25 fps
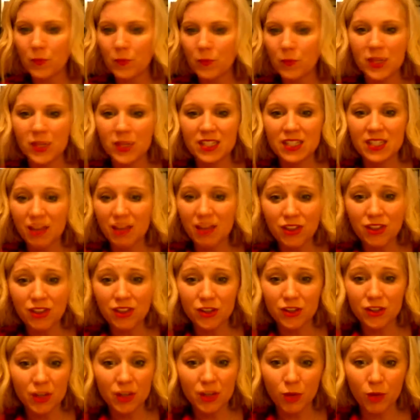Would
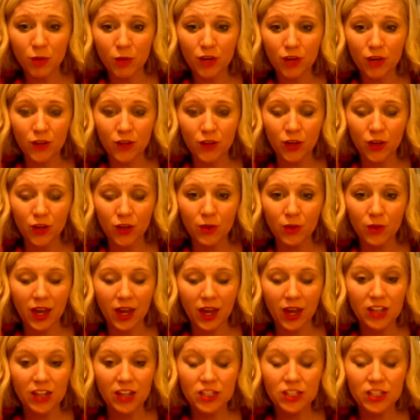7:30 work for you?
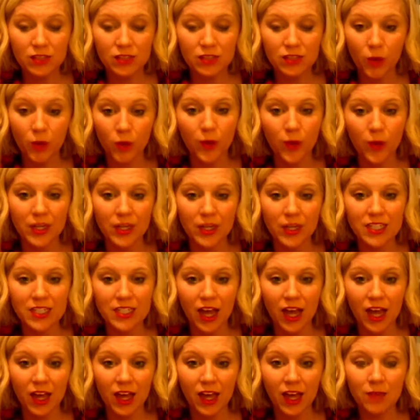Like I just throw out a
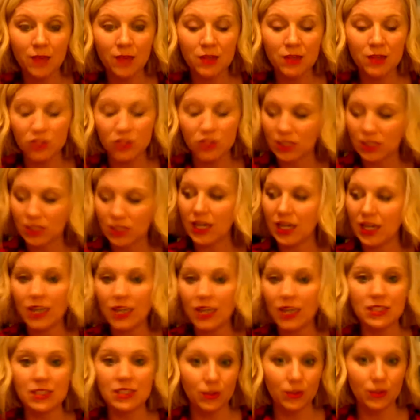time, and she's
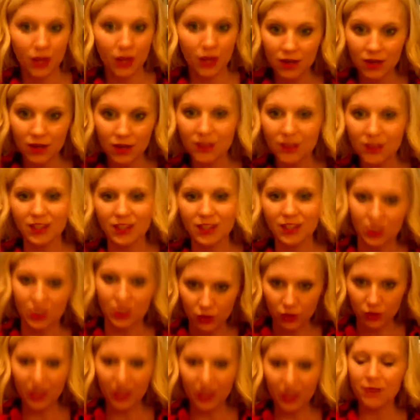yes, okay, I
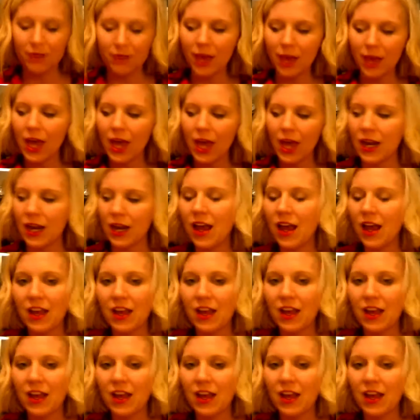schedule that in my head.